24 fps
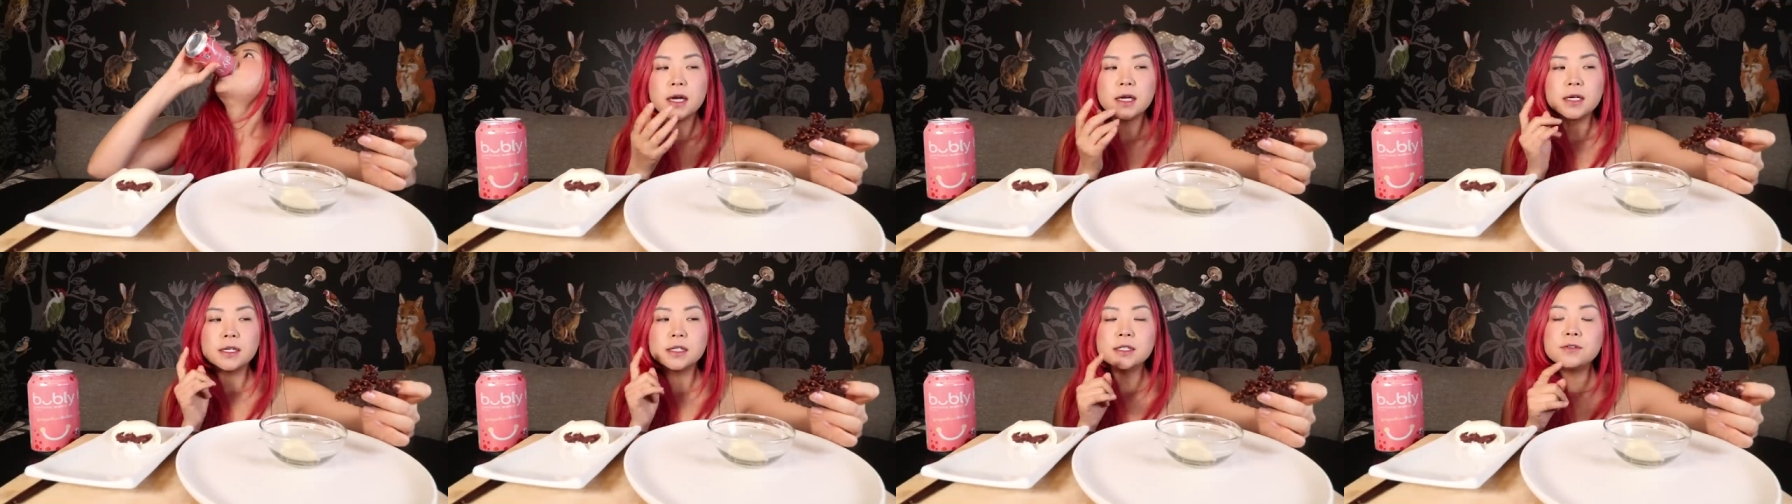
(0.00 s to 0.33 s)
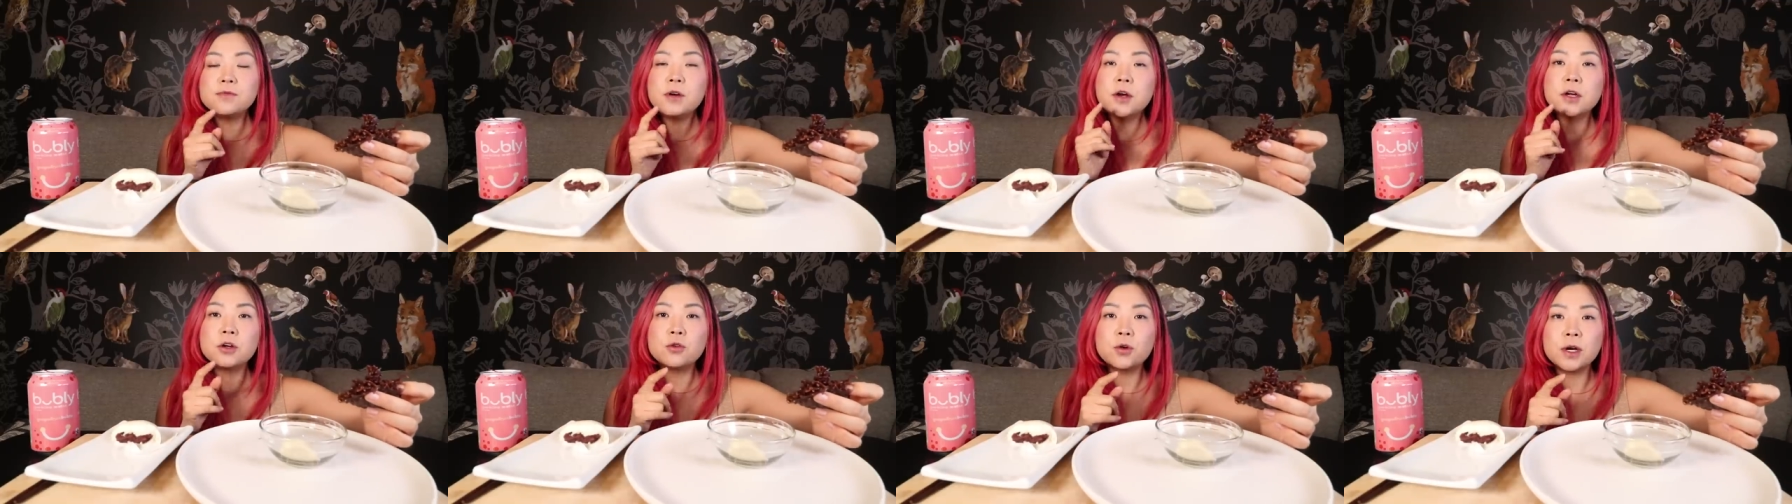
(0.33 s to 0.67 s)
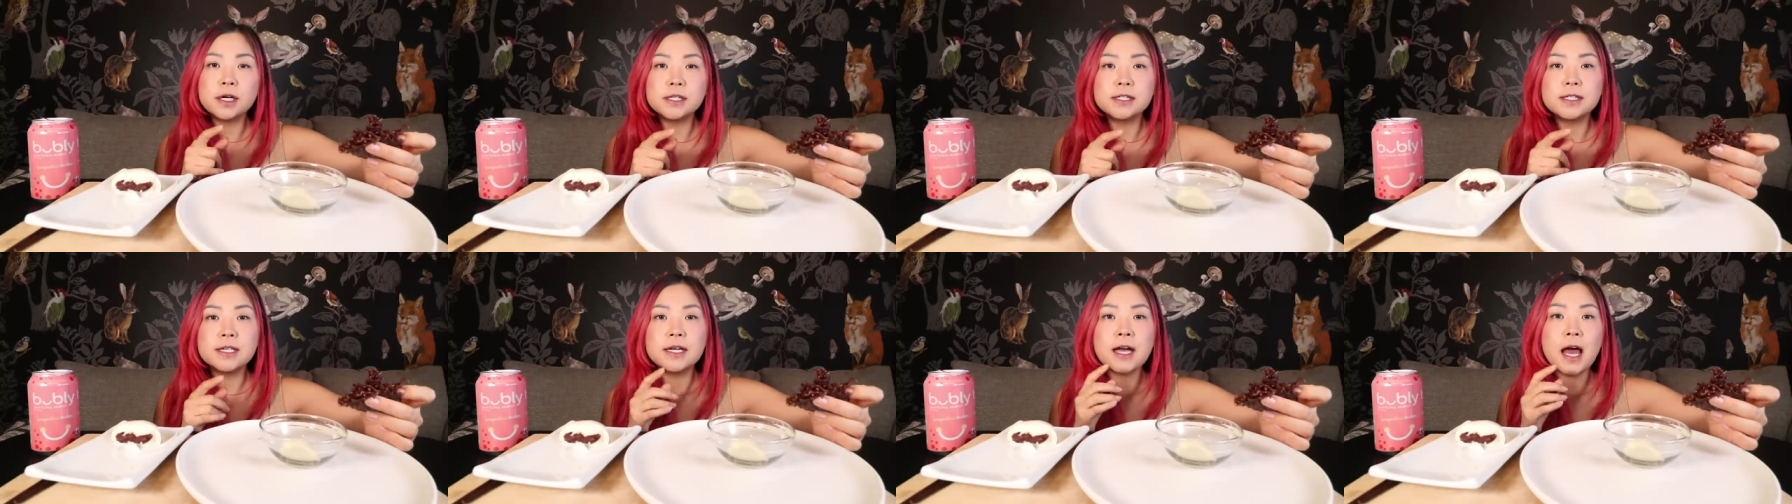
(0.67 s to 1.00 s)
It is very
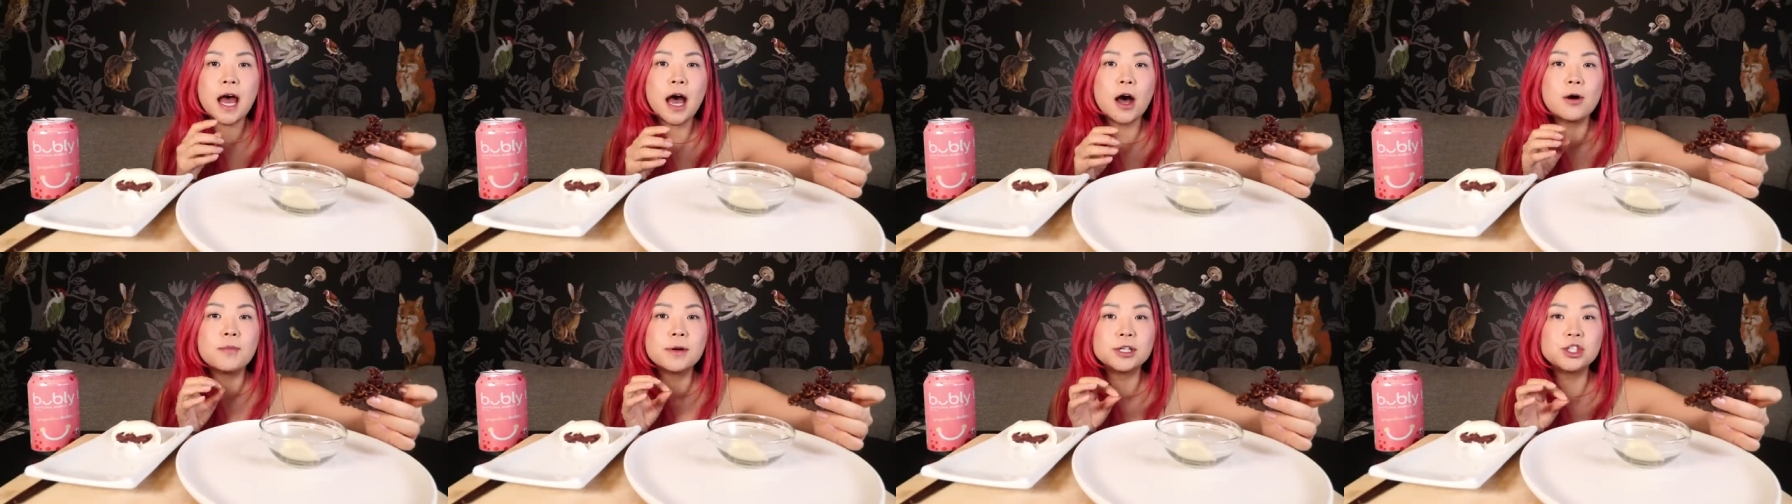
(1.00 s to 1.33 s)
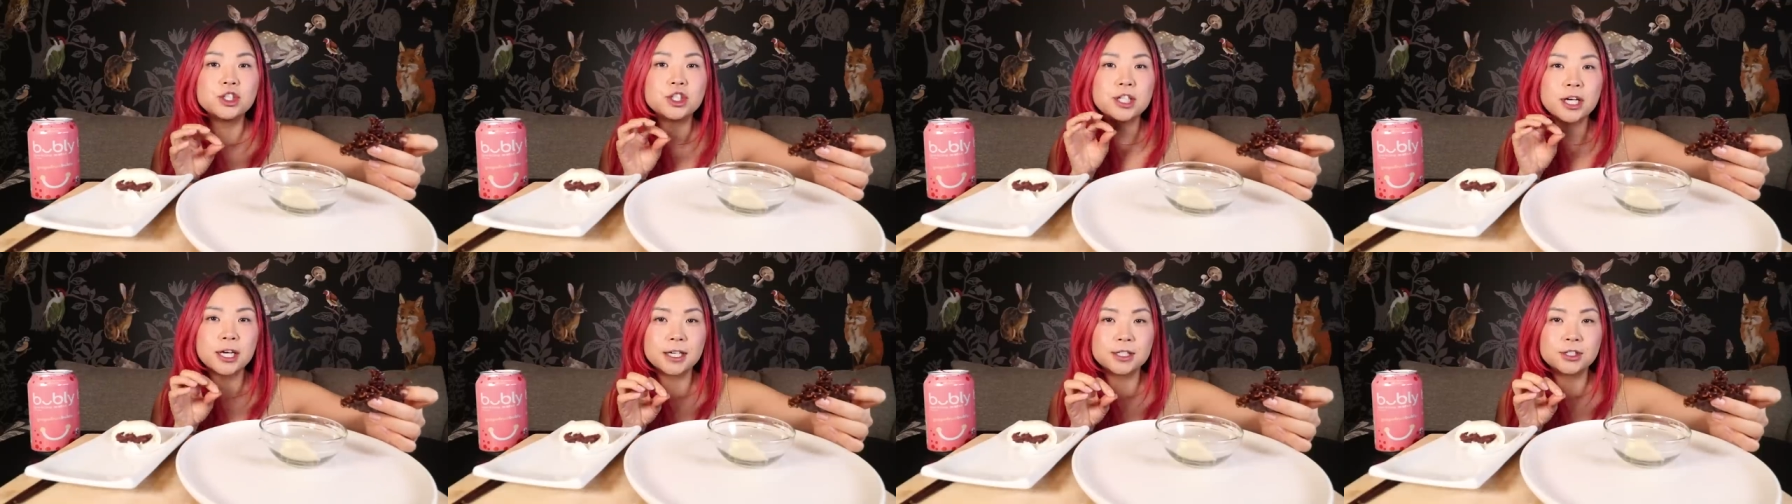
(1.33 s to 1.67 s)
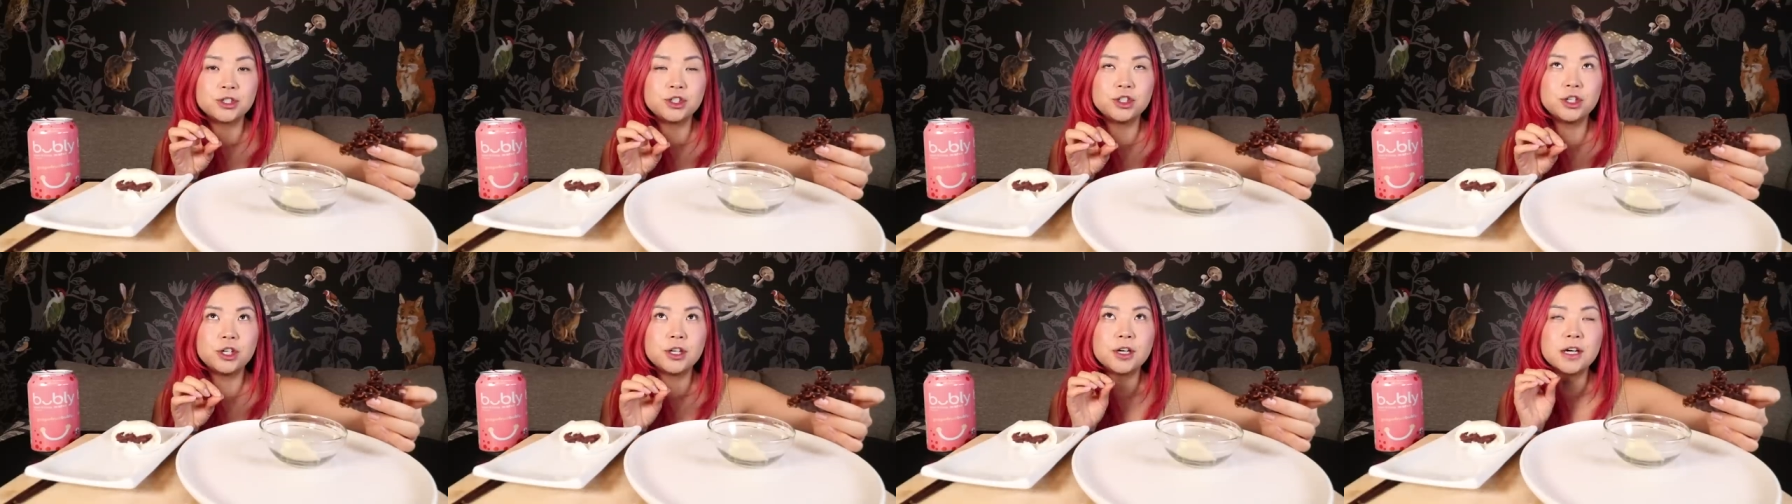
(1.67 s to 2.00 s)
crazy how much
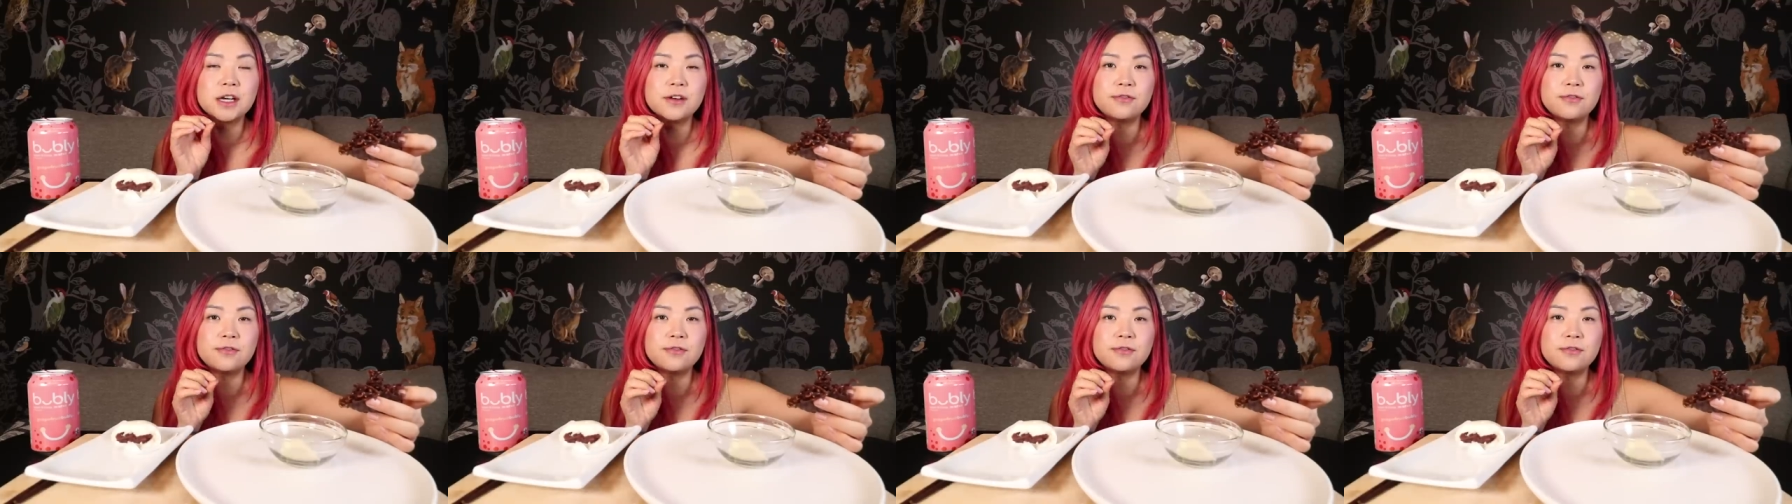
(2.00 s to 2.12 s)
texture